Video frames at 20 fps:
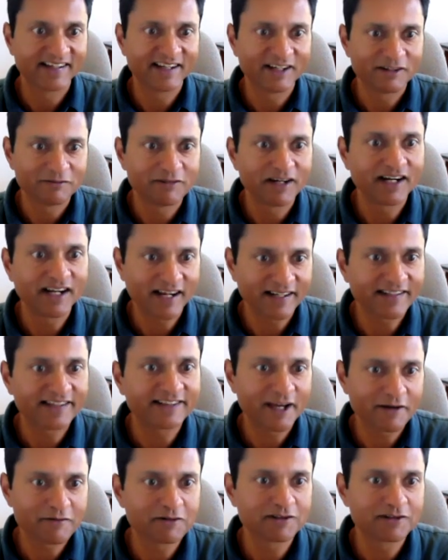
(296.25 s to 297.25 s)
uh, but at the
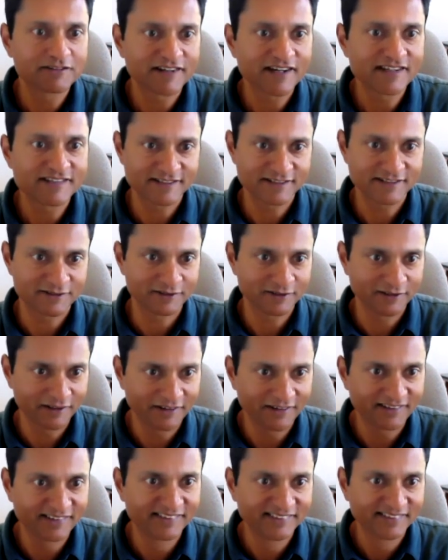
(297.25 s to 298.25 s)
time, it was the fastest unicorn.